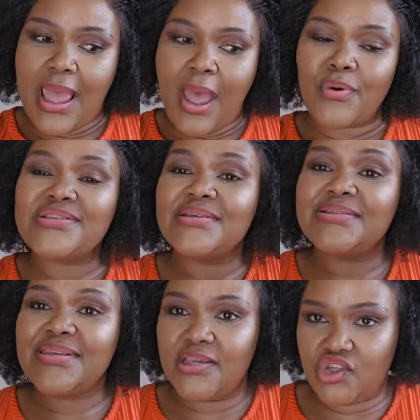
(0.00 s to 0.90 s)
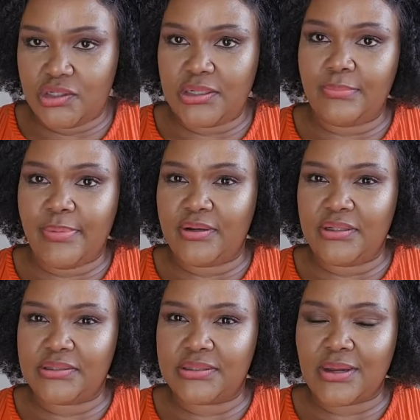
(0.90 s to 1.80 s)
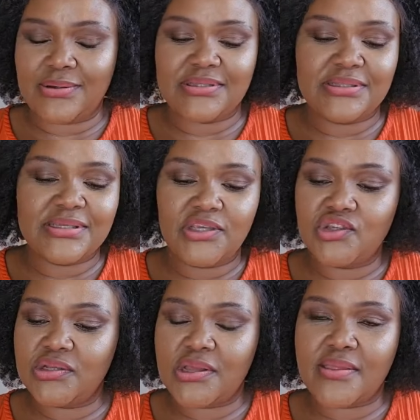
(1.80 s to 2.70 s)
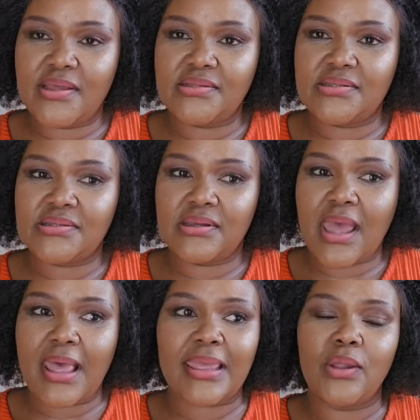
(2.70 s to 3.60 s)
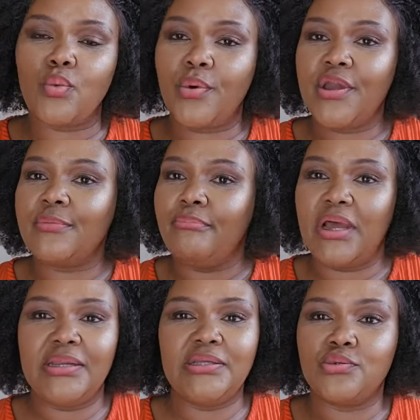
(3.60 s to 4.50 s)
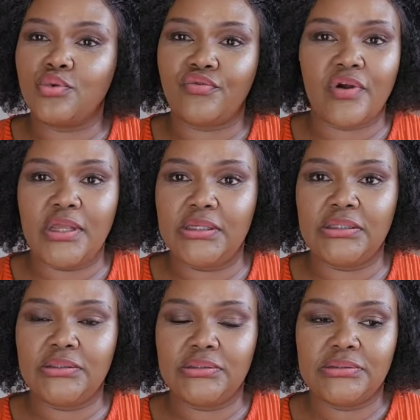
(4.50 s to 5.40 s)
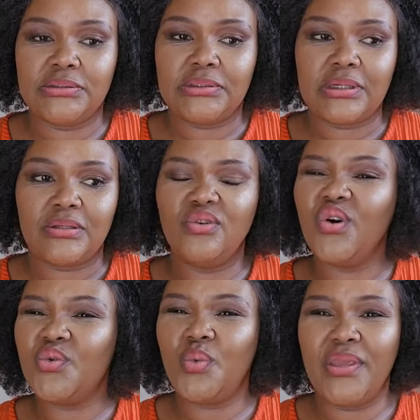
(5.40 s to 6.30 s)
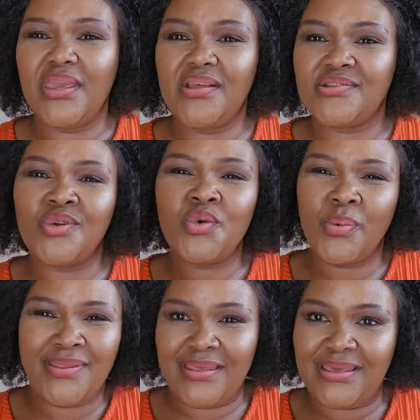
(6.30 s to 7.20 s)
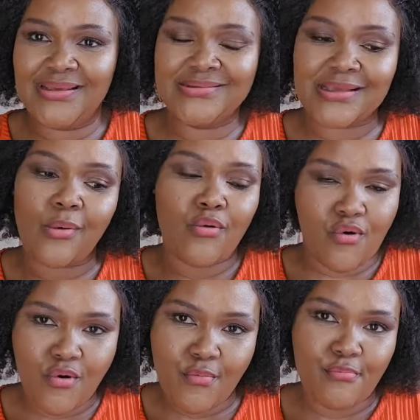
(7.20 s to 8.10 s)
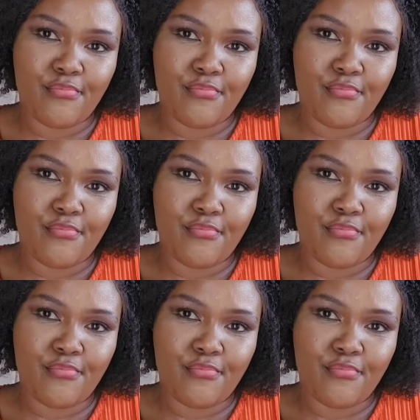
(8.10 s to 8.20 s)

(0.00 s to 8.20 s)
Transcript: i was intentional about it i was intentional that I can work Monday to Friday, not weekends, not when the kids are home.